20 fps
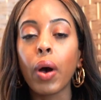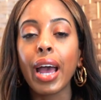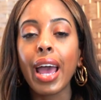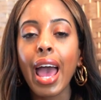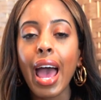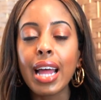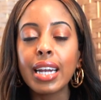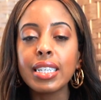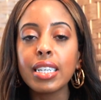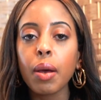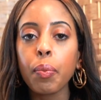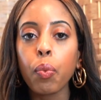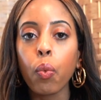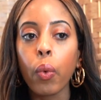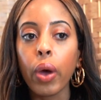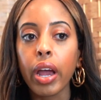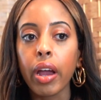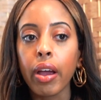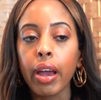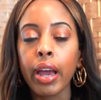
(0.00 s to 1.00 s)
I end up
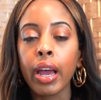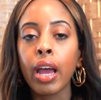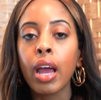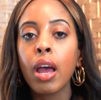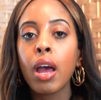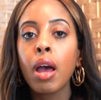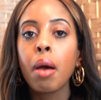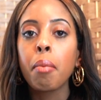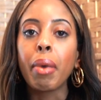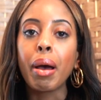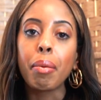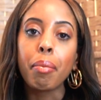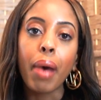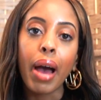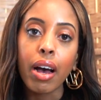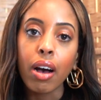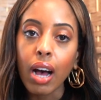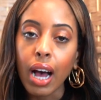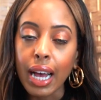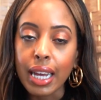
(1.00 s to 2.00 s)
wearing my
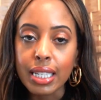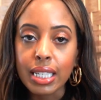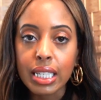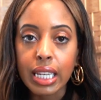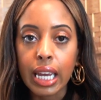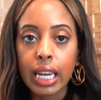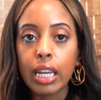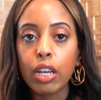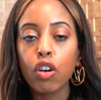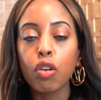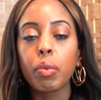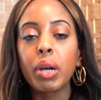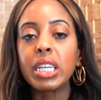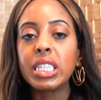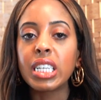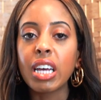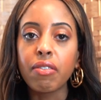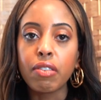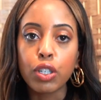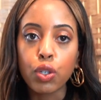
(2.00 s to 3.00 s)
Mile High Skinny or my
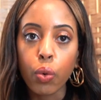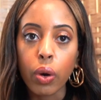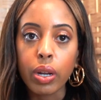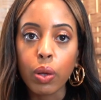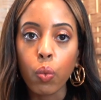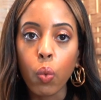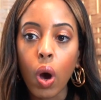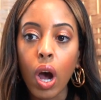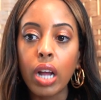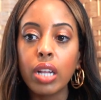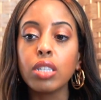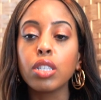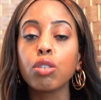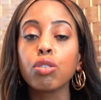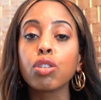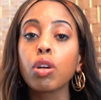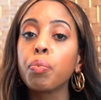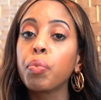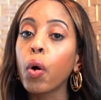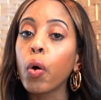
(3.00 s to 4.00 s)
721s.
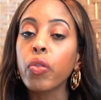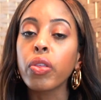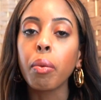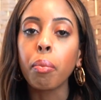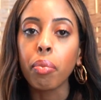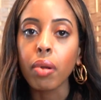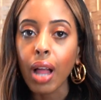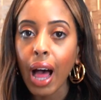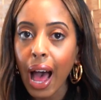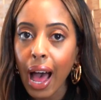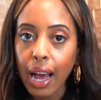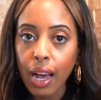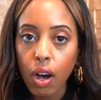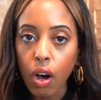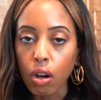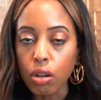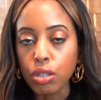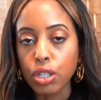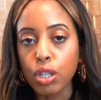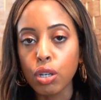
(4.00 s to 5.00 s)
Those are both in black
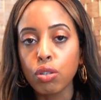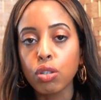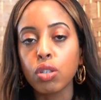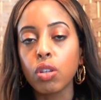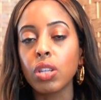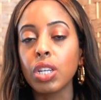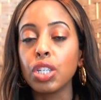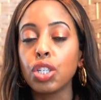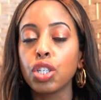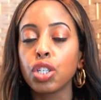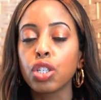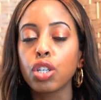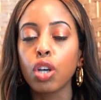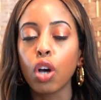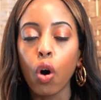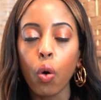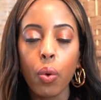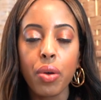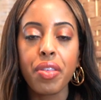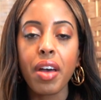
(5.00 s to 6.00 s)
also, so they just
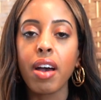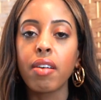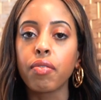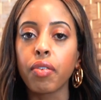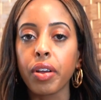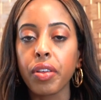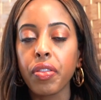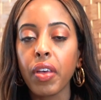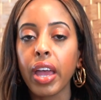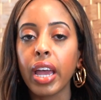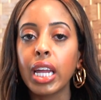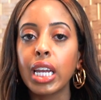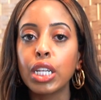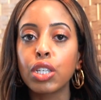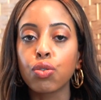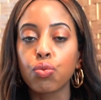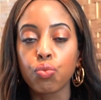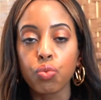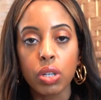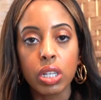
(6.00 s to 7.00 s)
go with everything, and
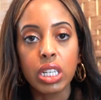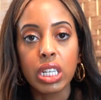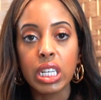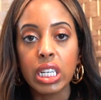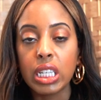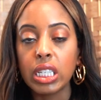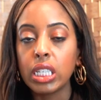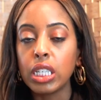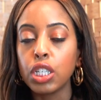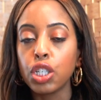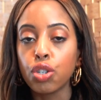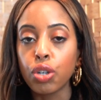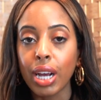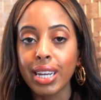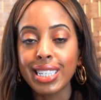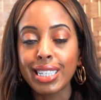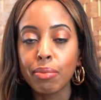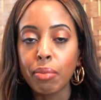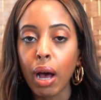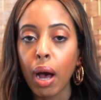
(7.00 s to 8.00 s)
it's really easy to
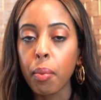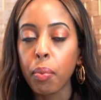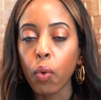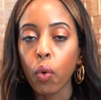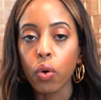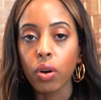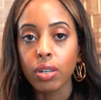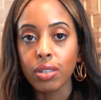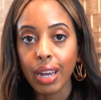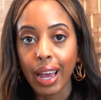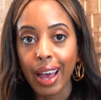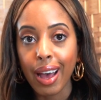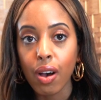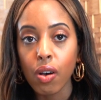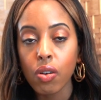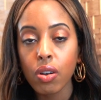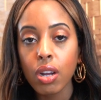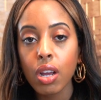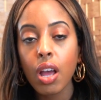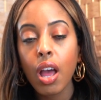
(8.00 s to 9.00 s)
dress them up or
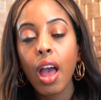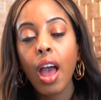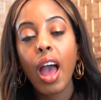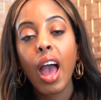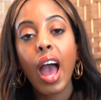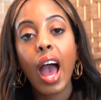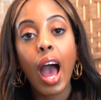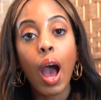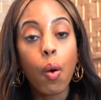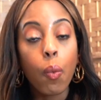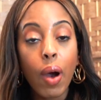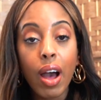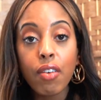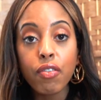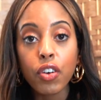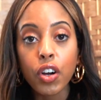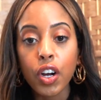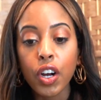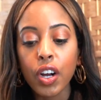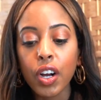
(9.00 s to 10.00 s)
down.
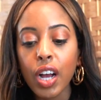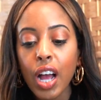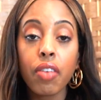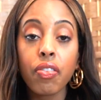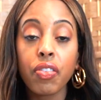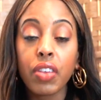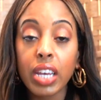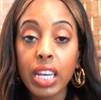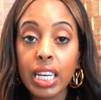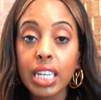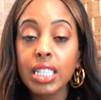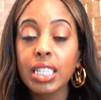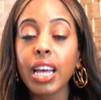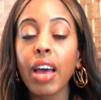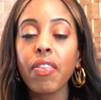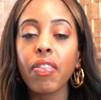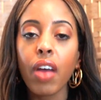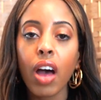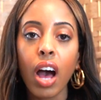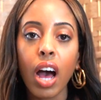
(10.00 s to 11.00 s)
However, these
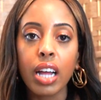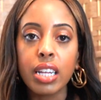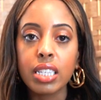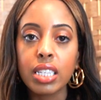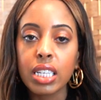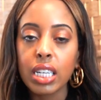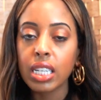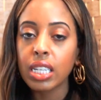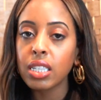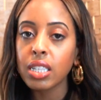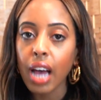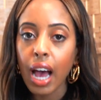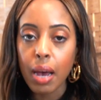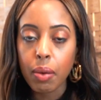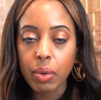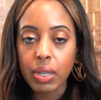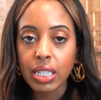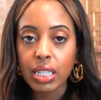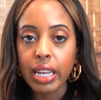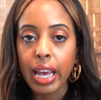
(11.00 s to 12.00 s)
and the Hudsons, I
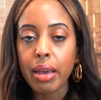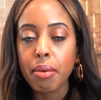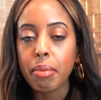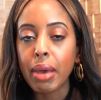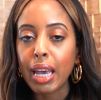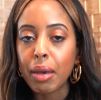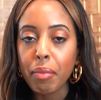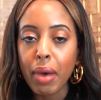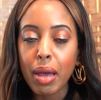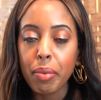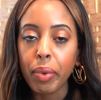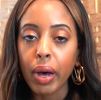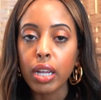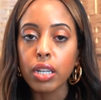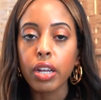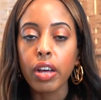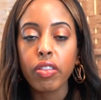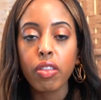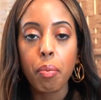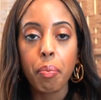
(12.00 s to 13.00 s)
would say, make my butt
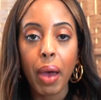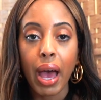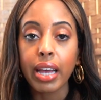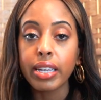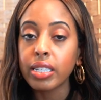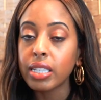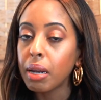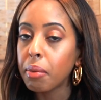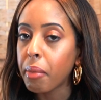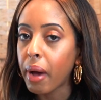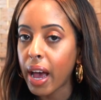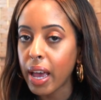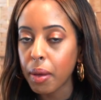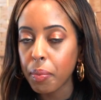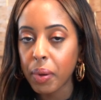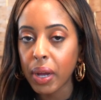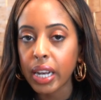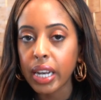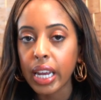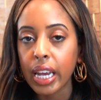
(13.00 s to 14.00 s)
look the best in my
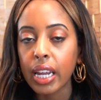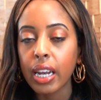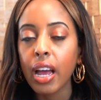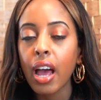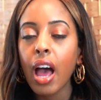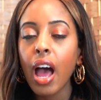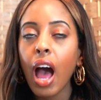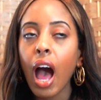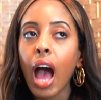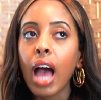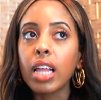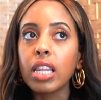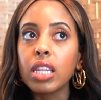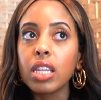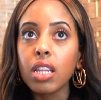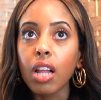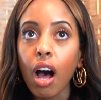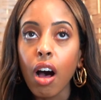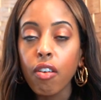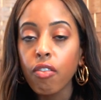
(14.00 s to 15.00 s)
opinion. I
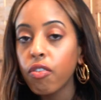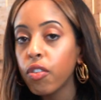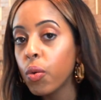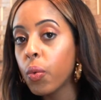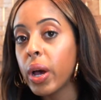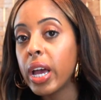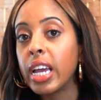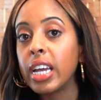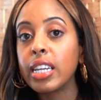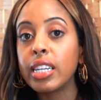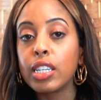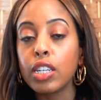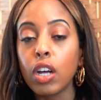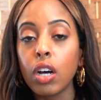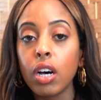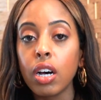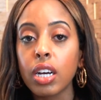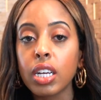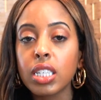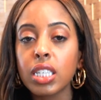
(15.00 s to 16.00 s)
love the way it
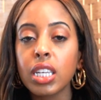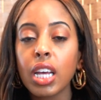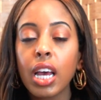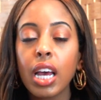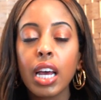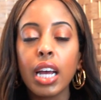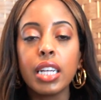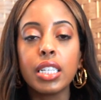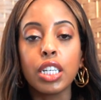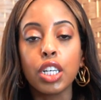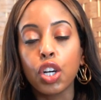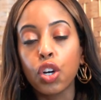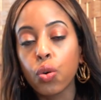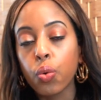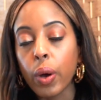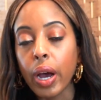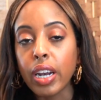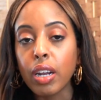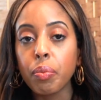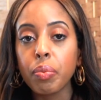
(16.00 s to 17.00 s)
looks. It's
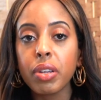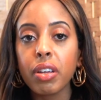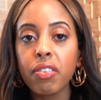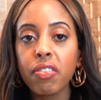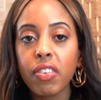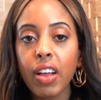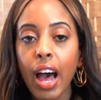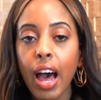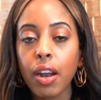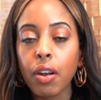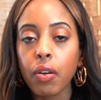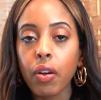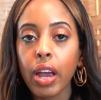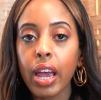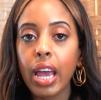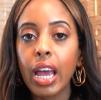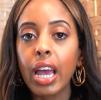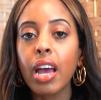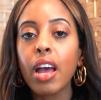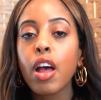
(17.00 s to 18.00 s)
incredibly
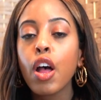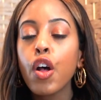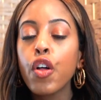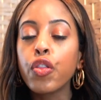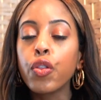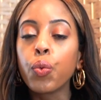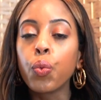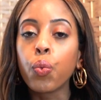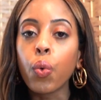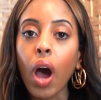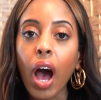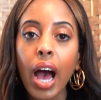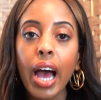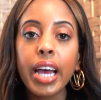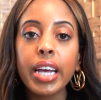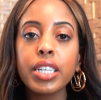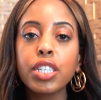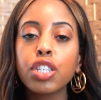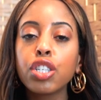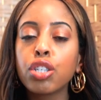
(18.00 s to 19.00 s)
flattering. The
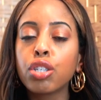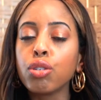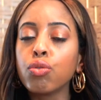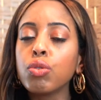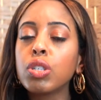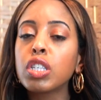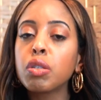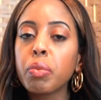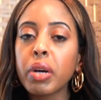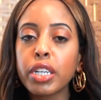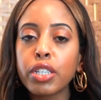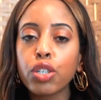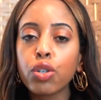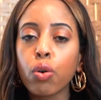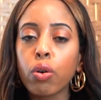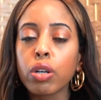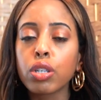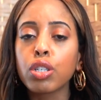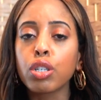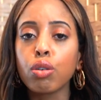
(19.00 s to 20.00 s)
rise suits my
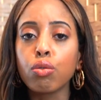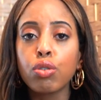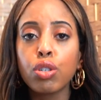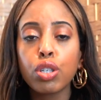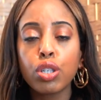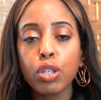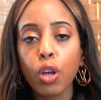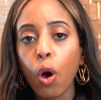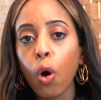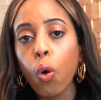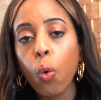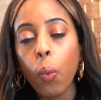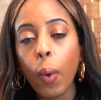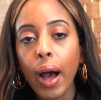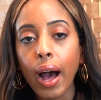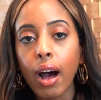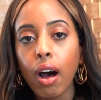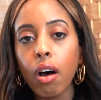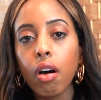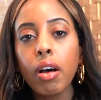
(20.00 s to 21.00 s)
torso so
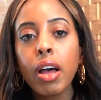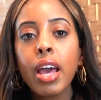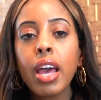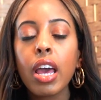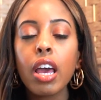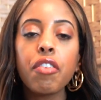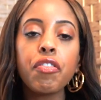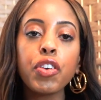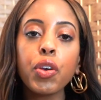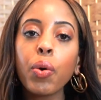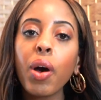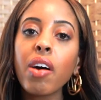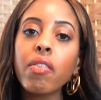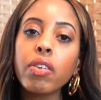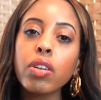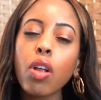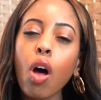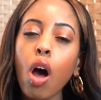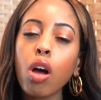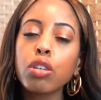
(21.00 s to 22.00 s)
well. If you have a
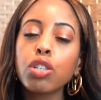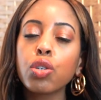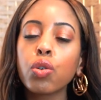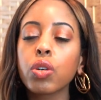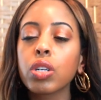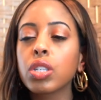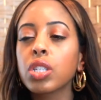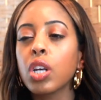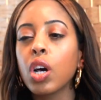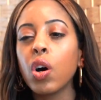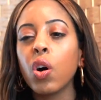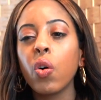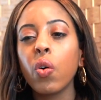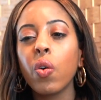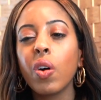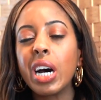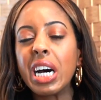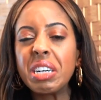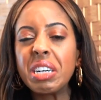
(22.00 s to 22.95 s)
long torso,